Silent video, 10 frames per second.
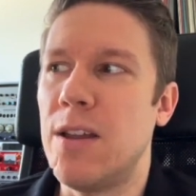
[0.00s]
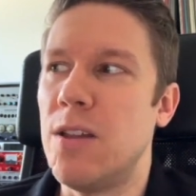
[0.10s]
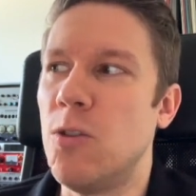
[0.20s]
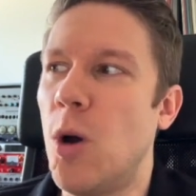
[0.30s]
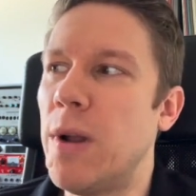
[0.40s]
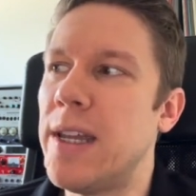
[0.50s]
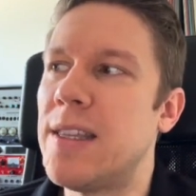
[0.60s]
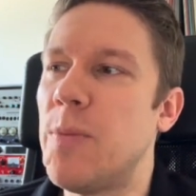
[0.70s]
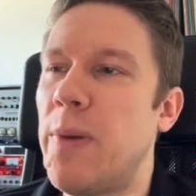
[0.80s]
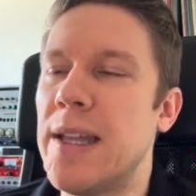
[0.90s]
normally it
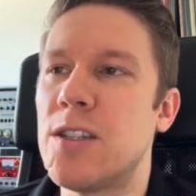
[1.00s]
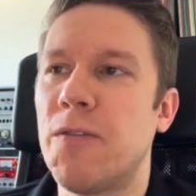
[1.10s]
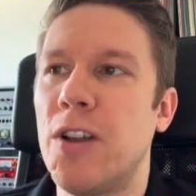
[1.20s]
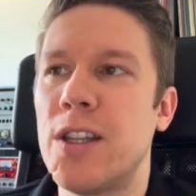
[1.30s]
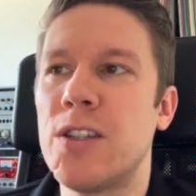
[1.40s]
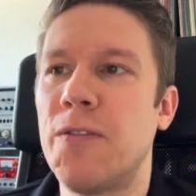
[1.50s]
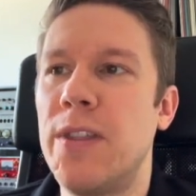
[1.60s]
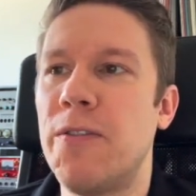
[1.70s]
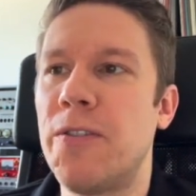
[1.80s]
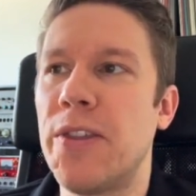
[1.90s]
depends on lots of
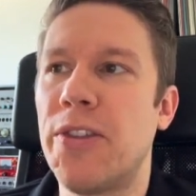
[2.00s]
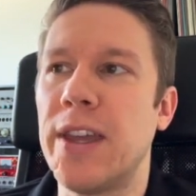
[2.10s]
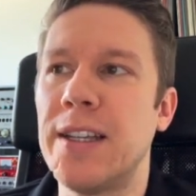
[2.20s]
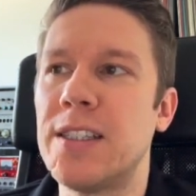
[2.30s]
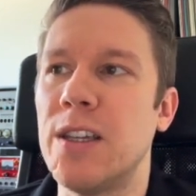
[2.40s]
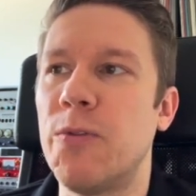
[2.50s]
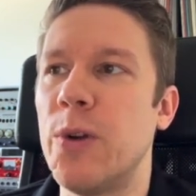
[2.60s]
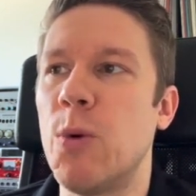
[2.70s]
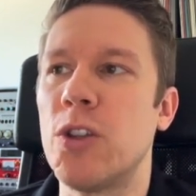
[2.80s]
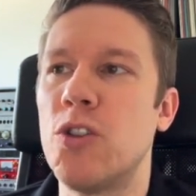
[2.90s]
different things if we
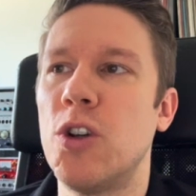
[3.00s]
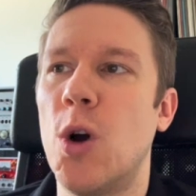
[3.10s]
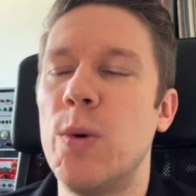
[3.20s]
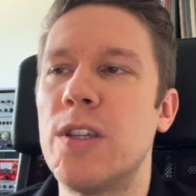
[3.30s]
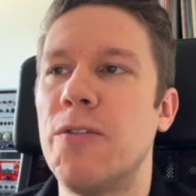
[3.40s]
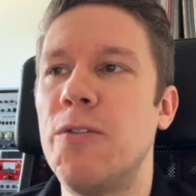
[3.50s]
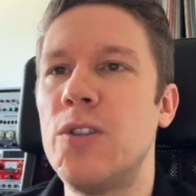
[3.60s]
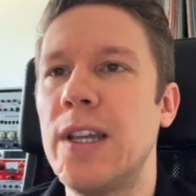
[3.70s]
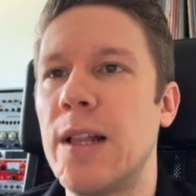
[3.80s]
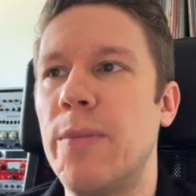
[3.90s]
want to go with a
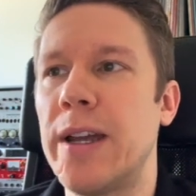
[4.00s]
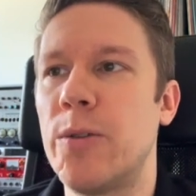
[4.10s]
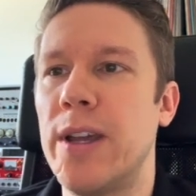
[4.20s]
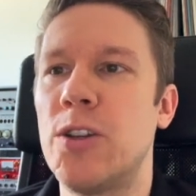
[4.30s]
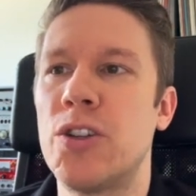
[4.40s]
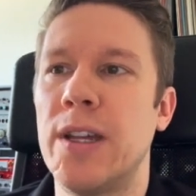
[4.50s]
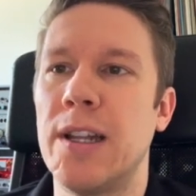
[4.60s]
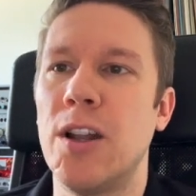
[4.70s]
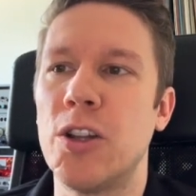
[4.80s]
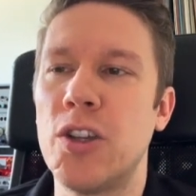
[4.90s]
physical migration and a
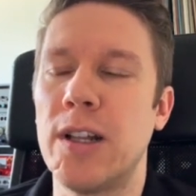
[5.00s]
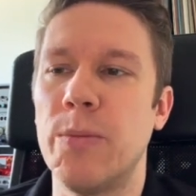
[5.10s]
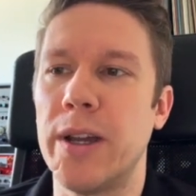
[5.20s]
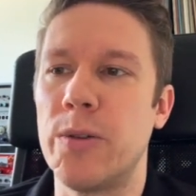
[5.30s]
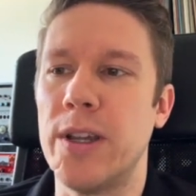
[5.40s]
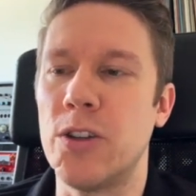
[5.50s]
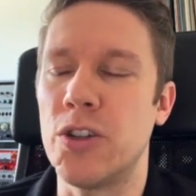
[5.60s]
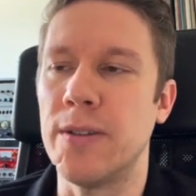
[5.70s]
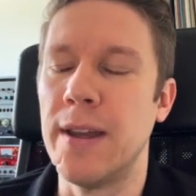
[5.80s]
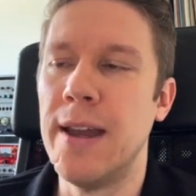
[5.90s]
logical
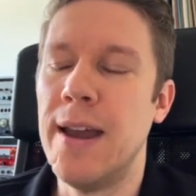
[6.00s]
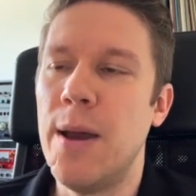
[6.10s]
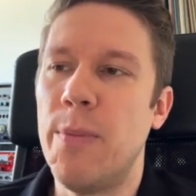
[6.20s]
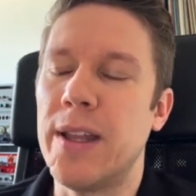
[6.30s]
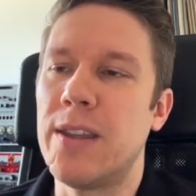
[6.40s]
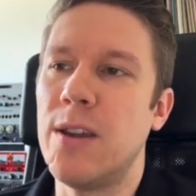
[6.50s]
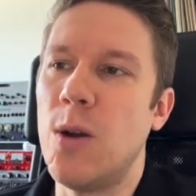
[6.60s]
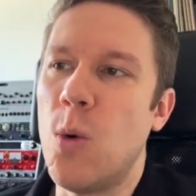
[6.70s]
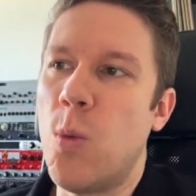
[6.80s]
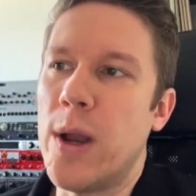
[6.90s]
migration. But
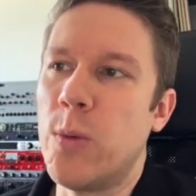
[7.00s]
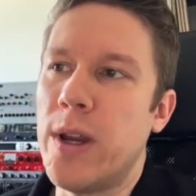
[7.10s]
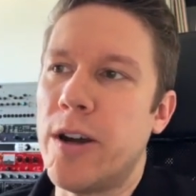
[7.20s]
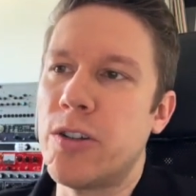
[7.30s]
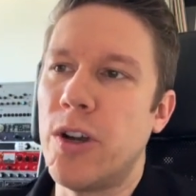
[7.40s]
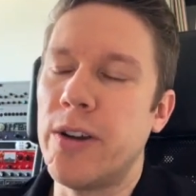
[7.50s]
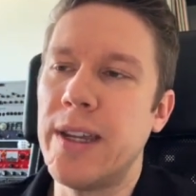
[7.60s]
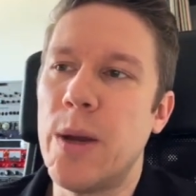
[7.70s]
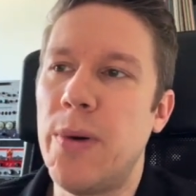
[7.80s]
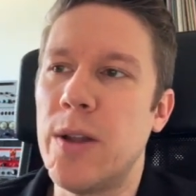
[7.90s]
when we are
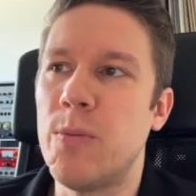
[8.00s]
talking about